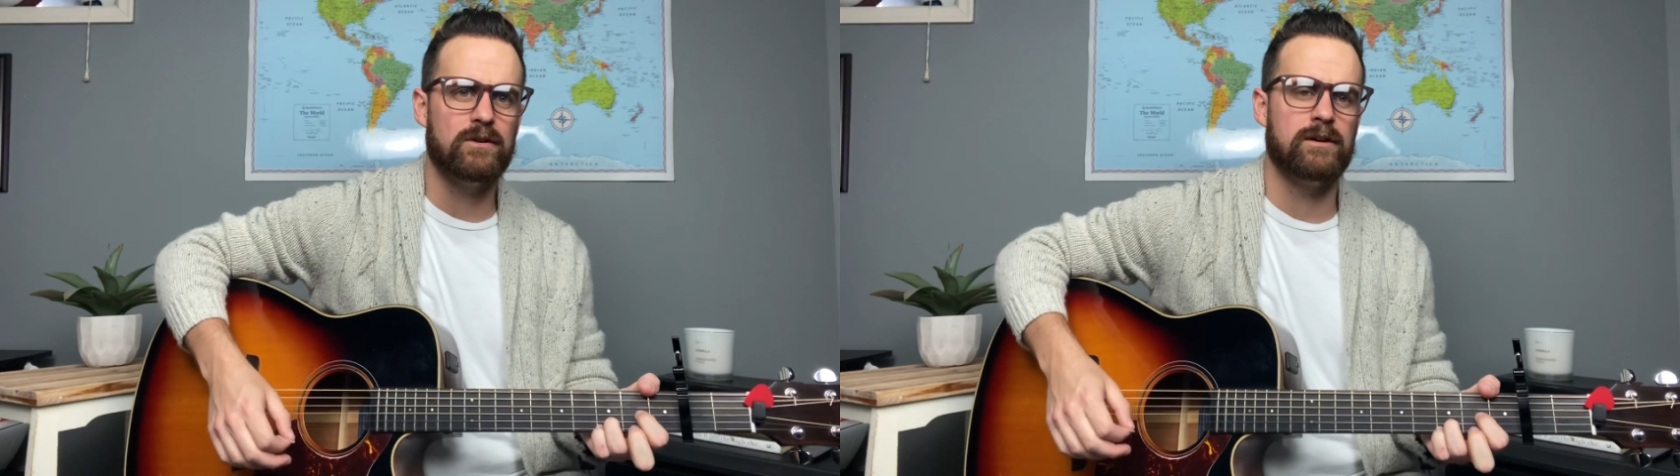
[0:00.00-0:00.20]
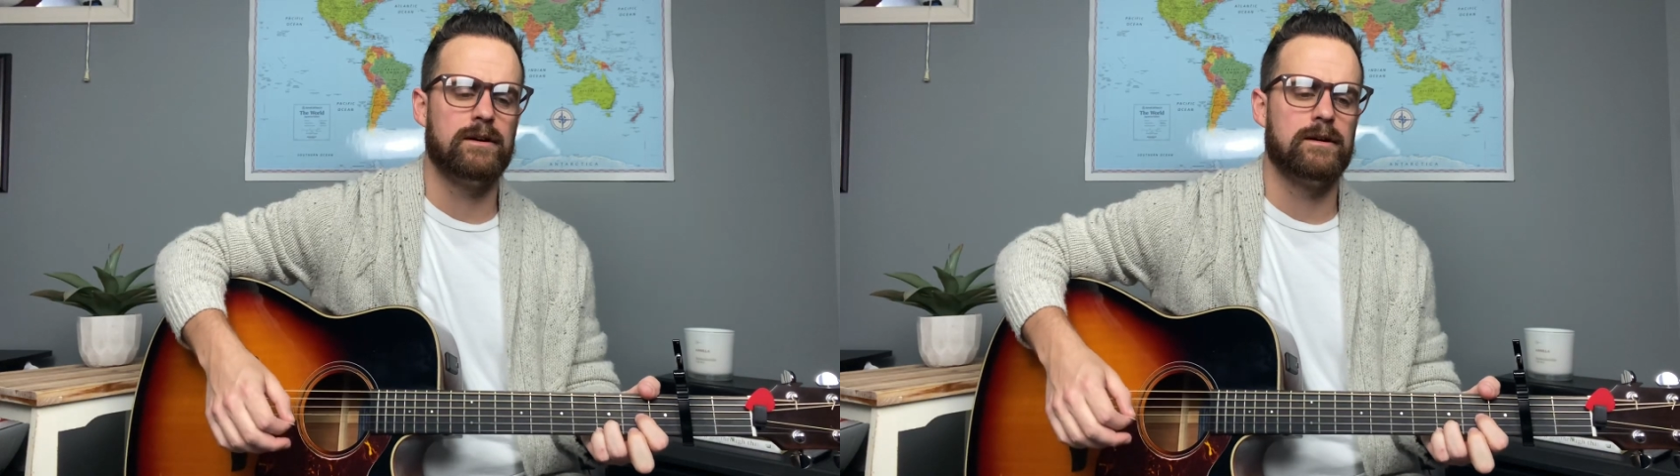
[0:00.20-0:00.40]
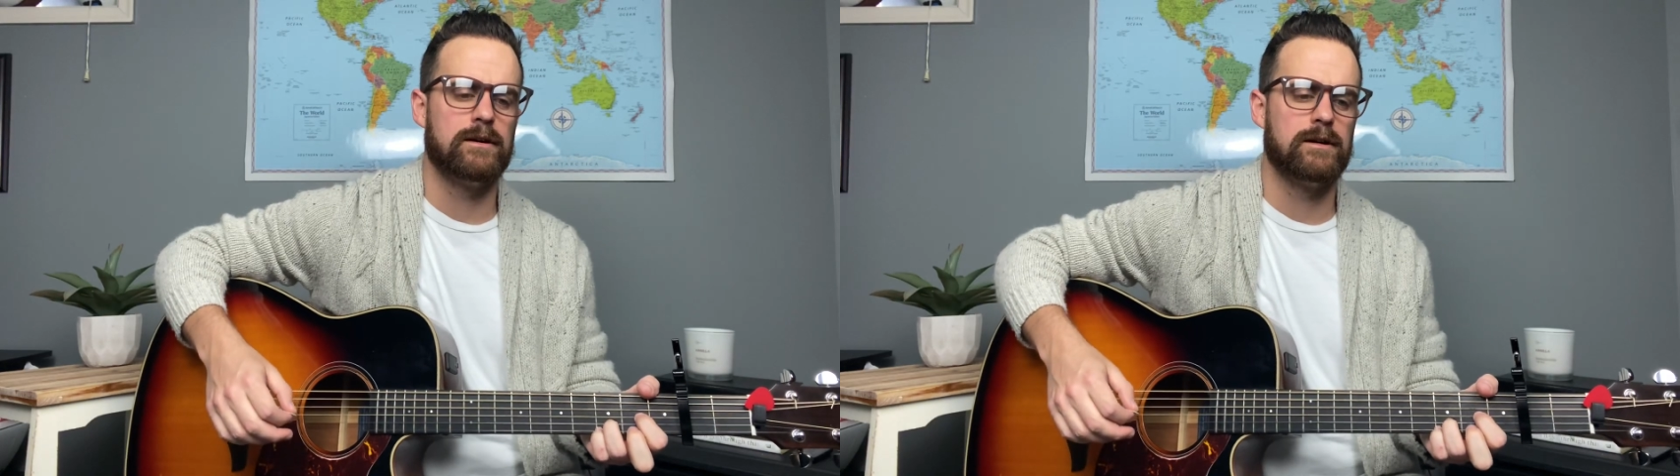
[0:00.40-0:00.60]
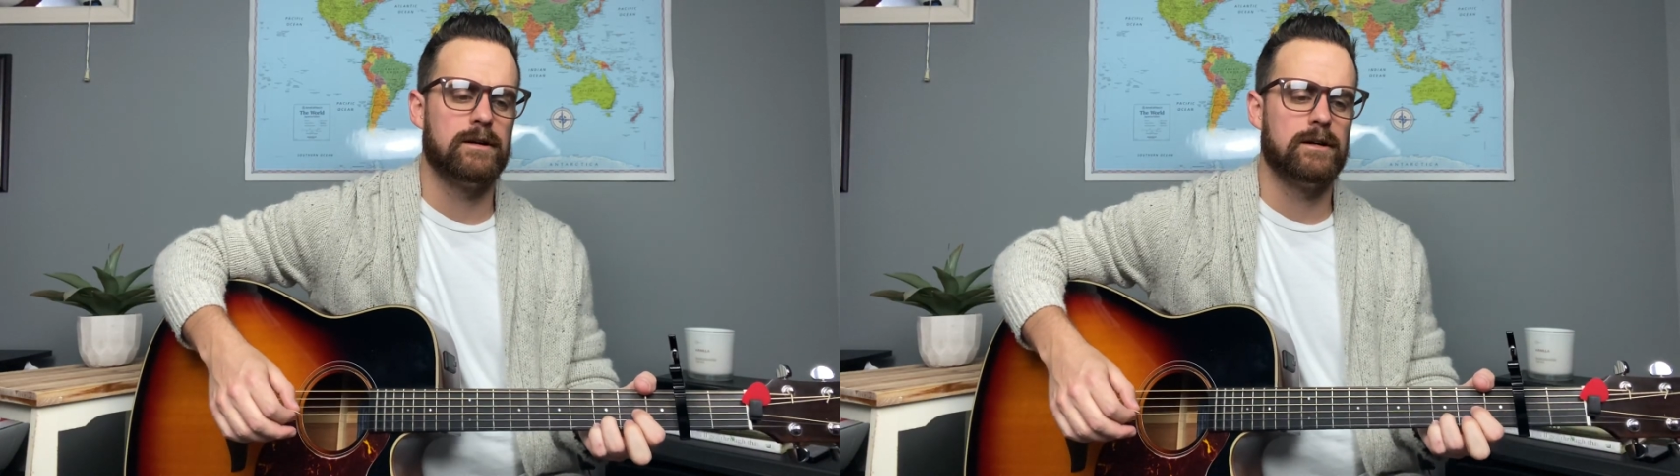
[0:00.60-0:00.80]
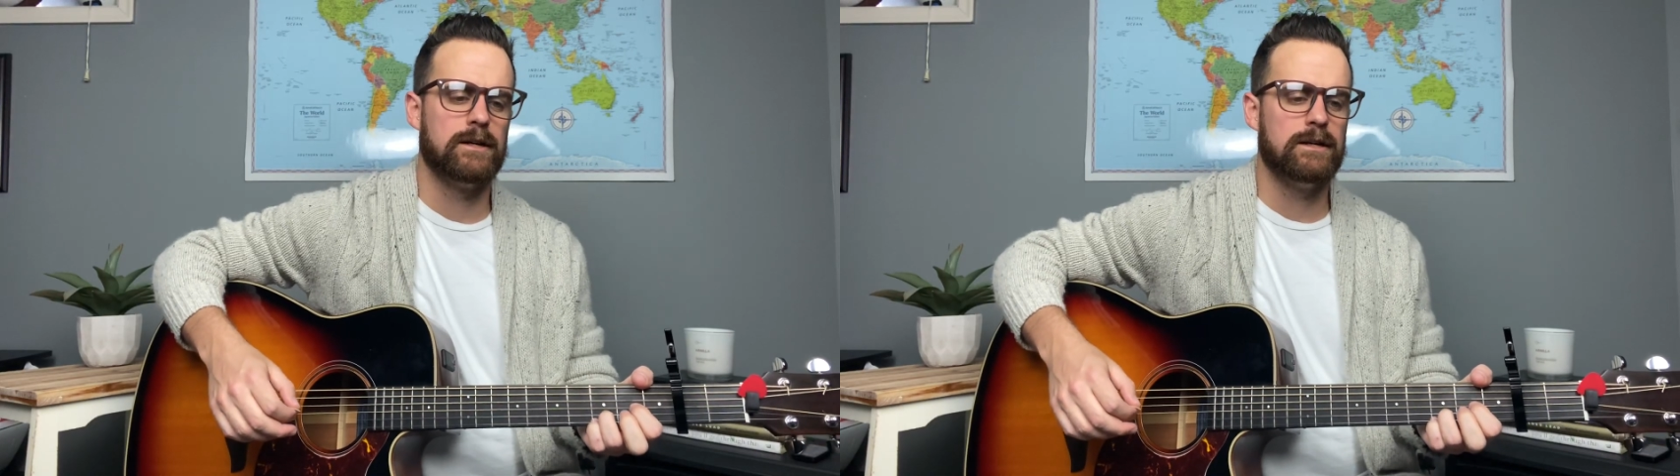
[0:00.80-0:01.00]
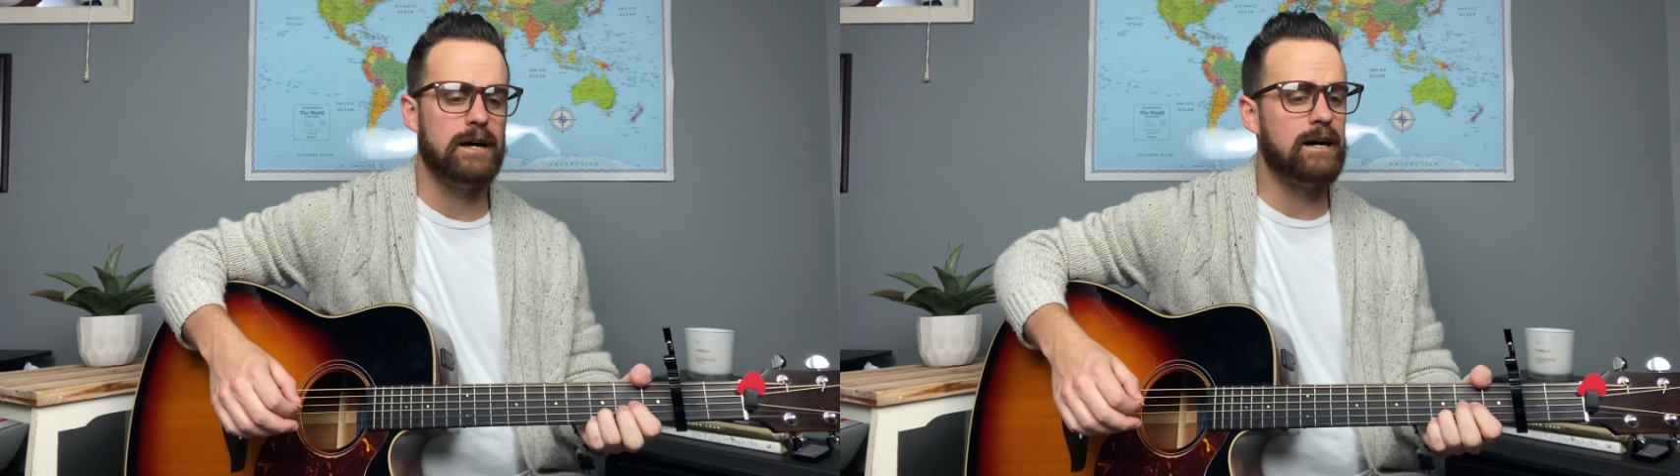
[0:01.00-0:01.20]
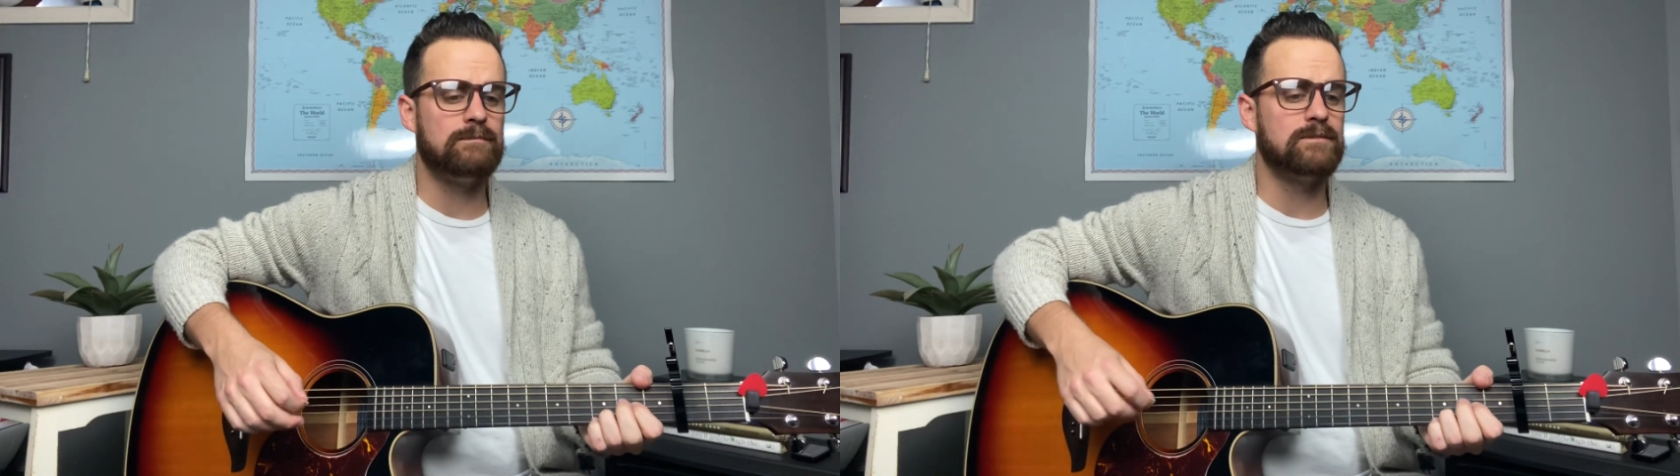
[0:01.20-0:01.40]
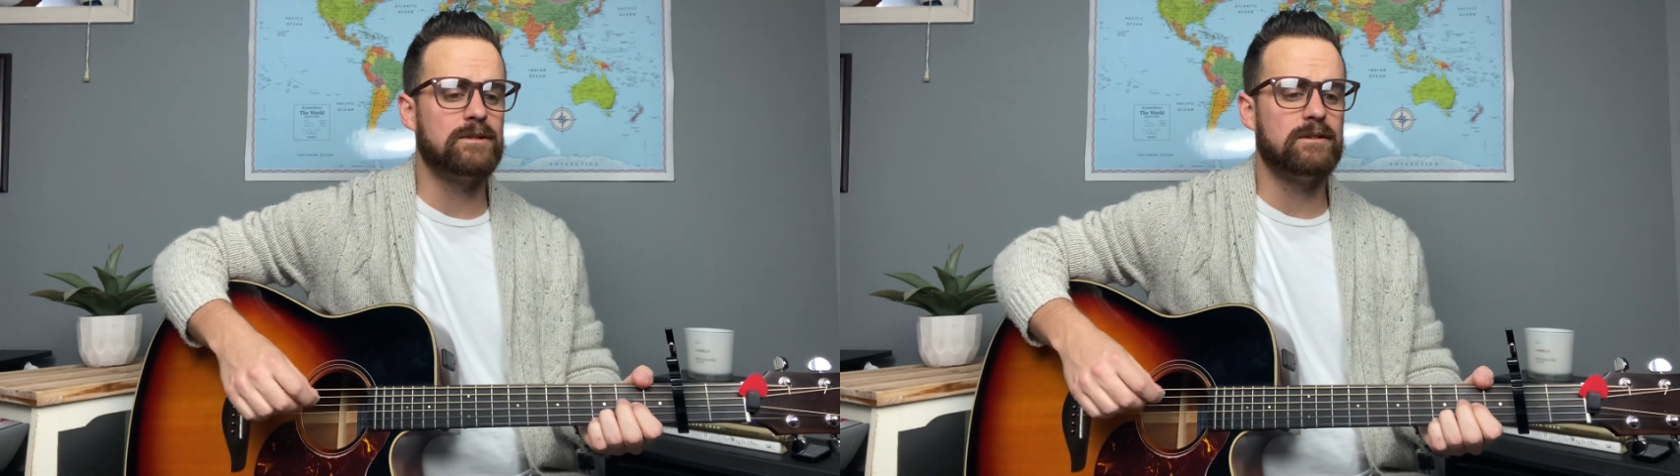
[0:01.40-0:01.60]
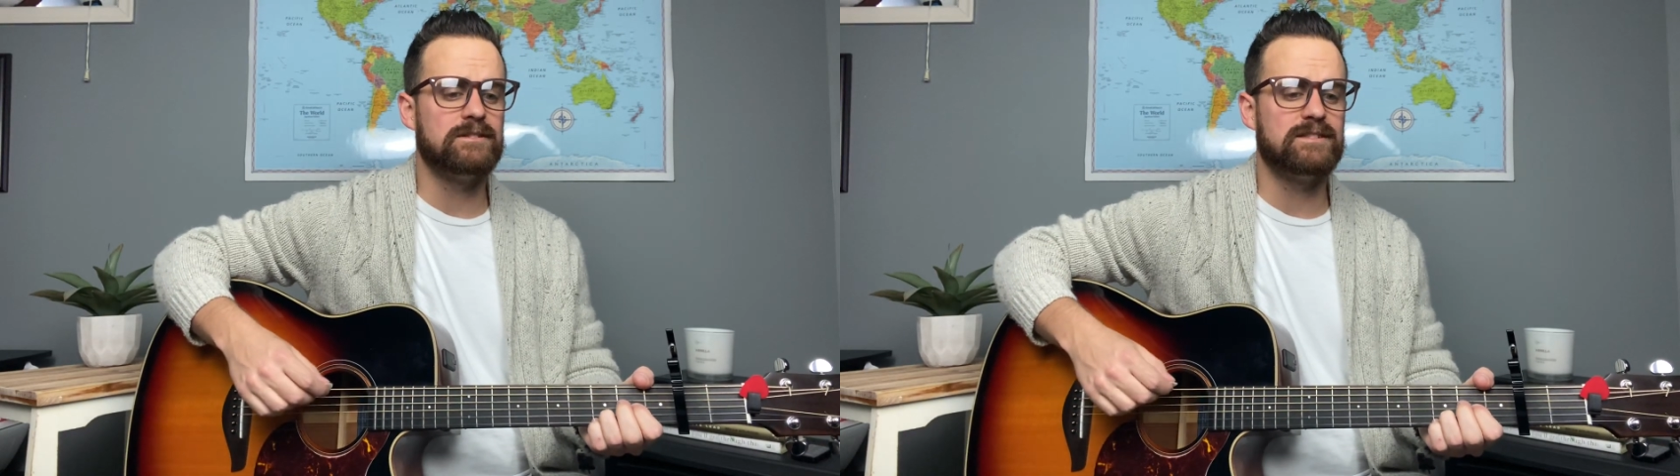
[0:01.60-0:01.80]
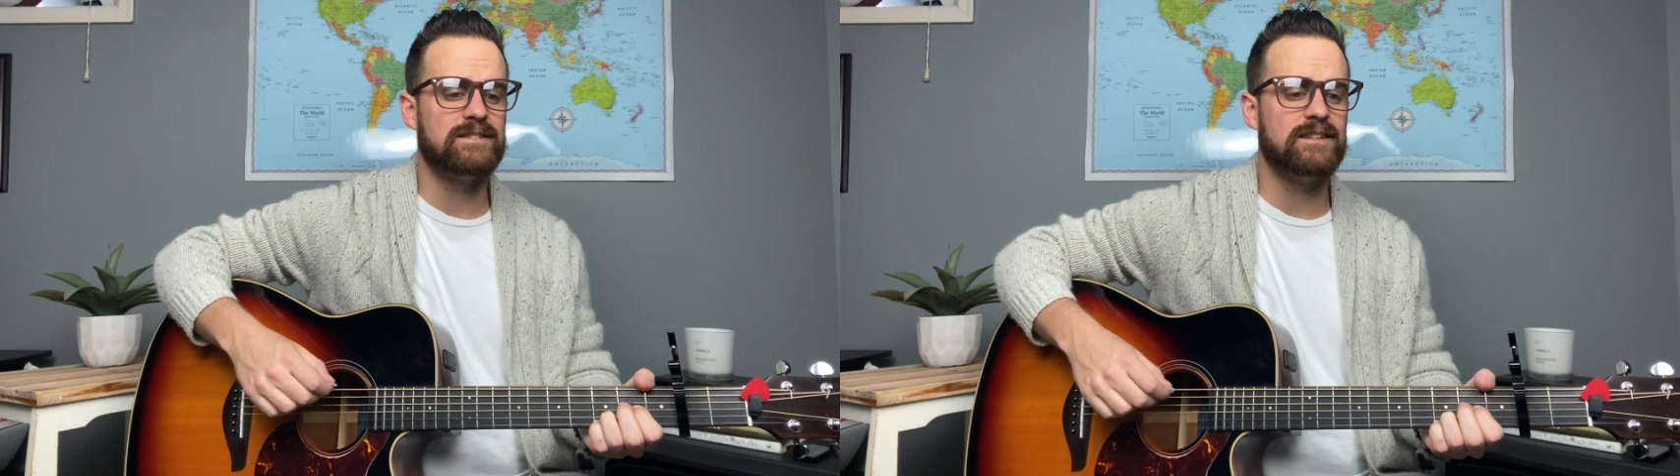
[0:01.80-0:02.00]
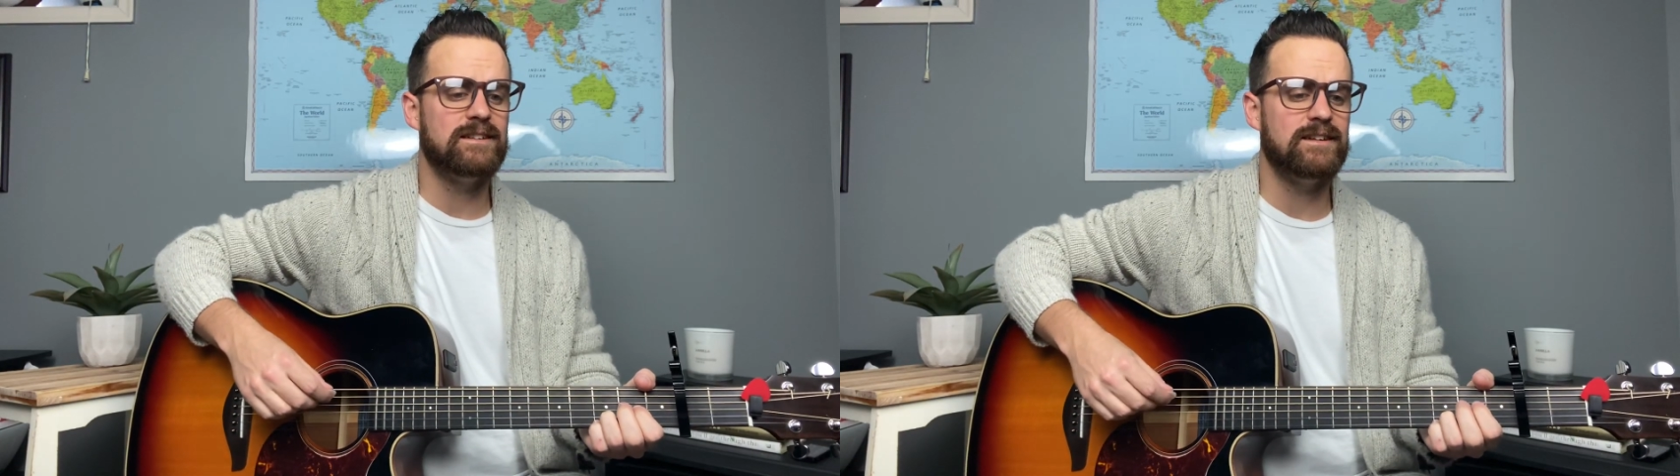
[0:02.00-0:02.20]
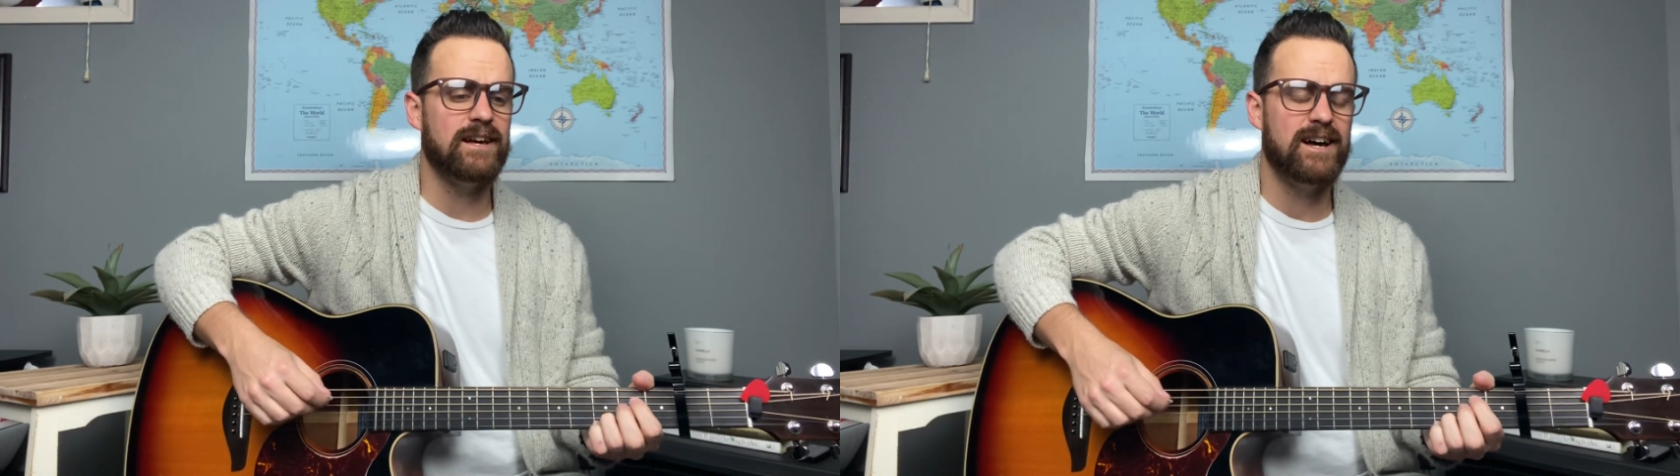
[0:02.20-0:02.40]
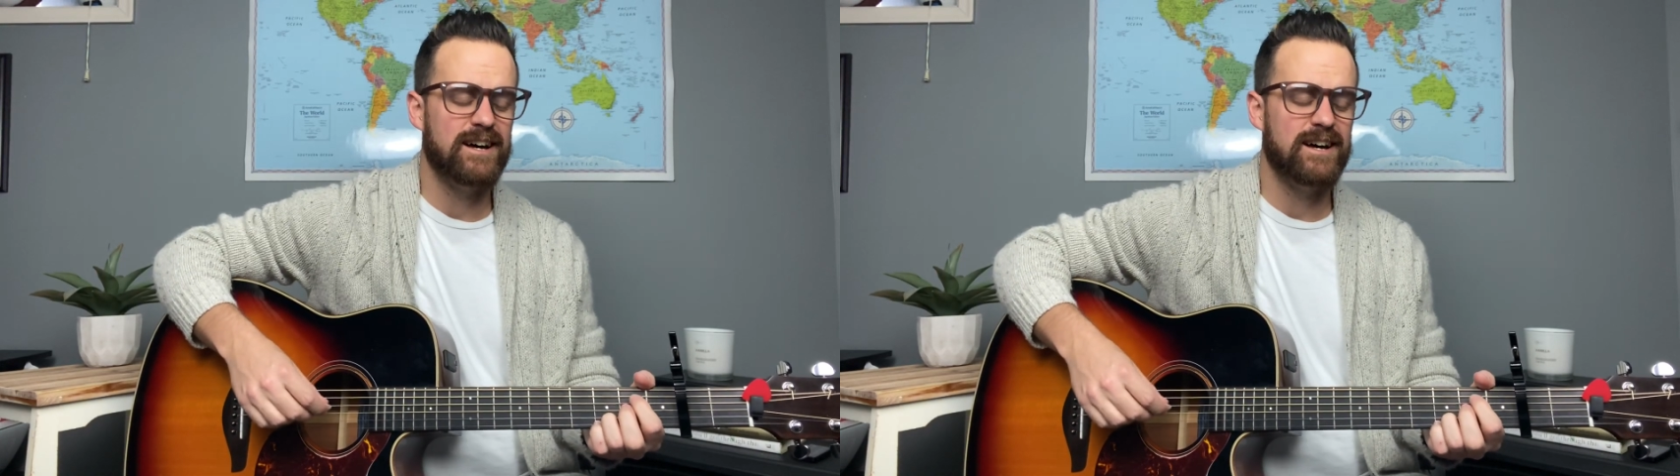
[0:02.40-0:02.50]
I'm gonna see